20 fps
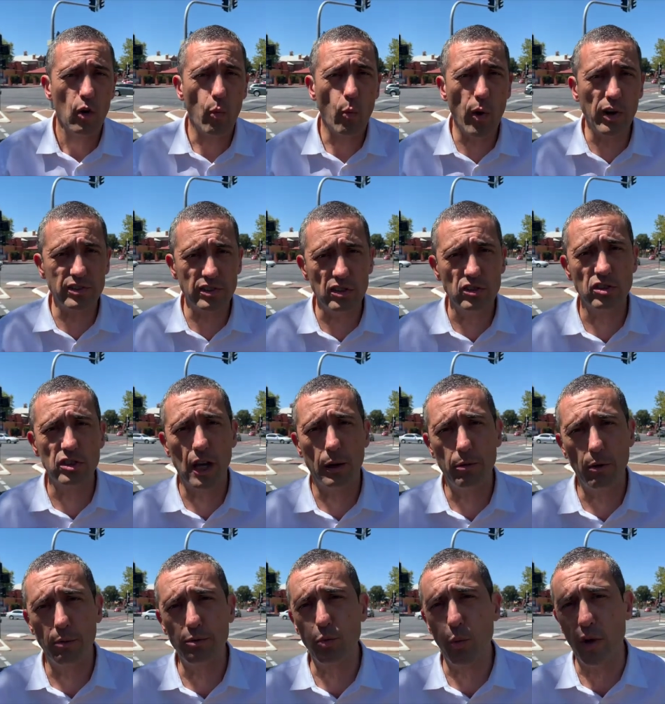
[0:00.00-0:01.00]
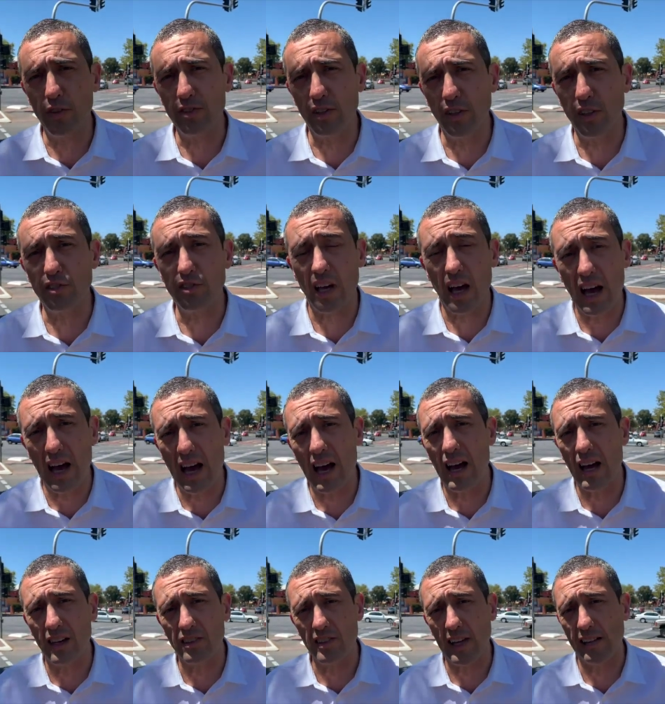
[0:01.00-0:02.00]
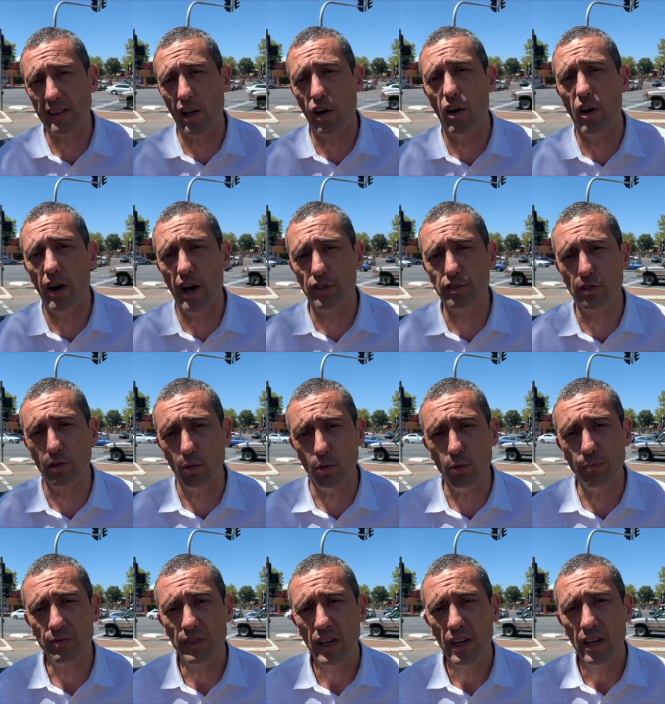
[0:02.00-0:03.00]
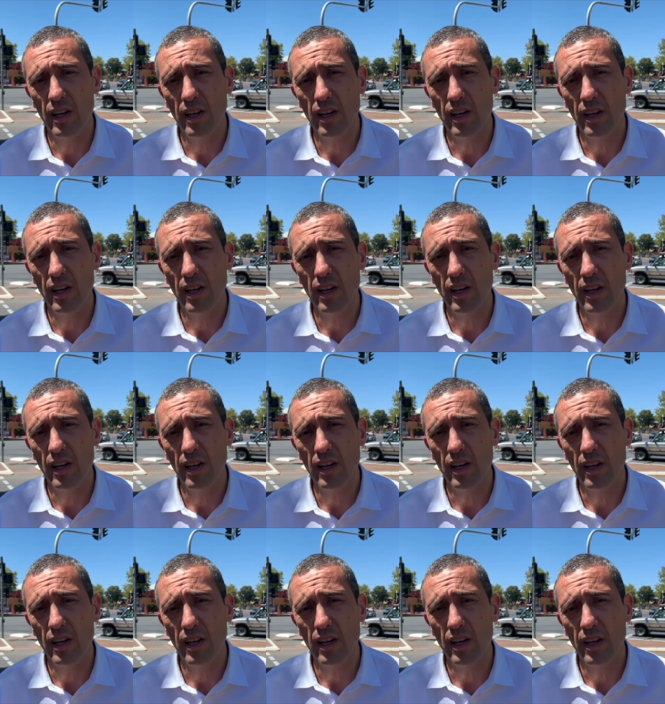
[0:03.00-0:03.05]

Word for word: western suburbs residents are to Adelaide High School